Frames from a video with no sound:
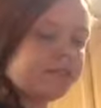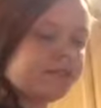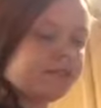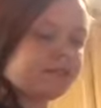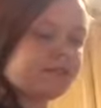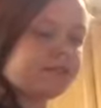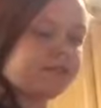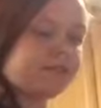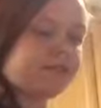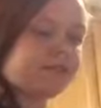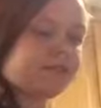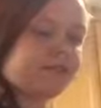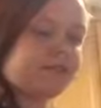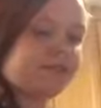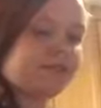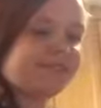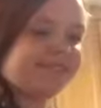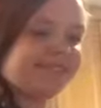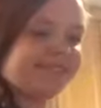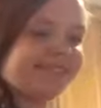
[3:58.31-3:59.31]

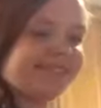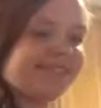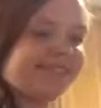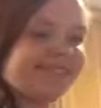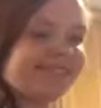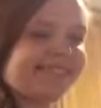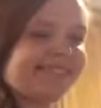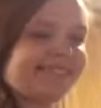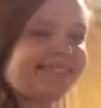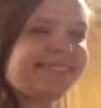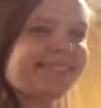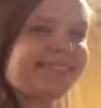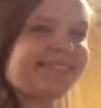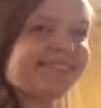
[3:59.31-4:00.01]
Nothing is said.